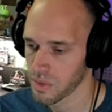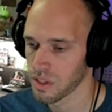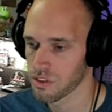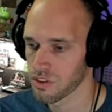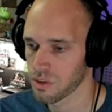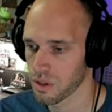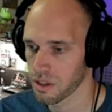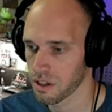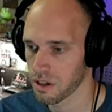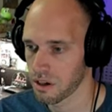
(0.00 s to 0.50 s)

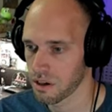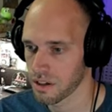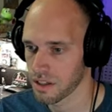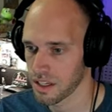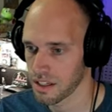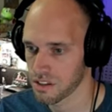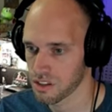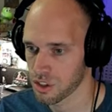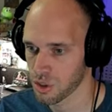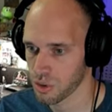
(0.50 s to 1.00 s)
So a card
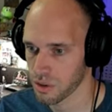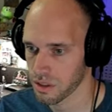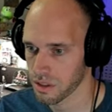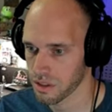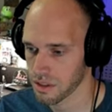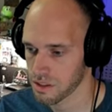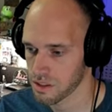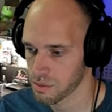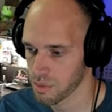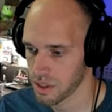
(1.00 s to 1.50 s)
that
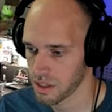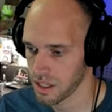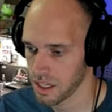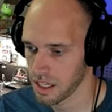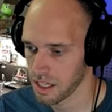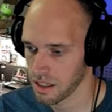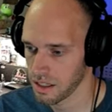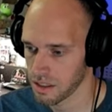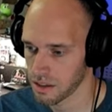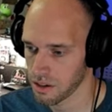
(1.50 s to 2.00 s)
historically has been
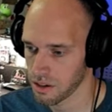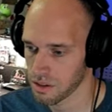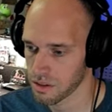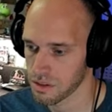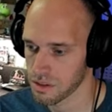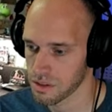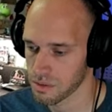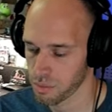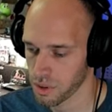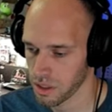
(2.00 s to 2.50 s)

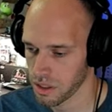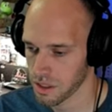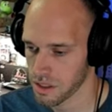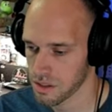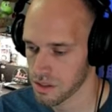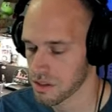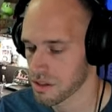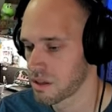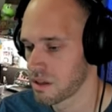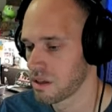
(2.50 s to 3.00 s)
$80
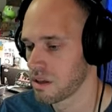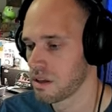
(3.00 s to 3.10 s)
plus,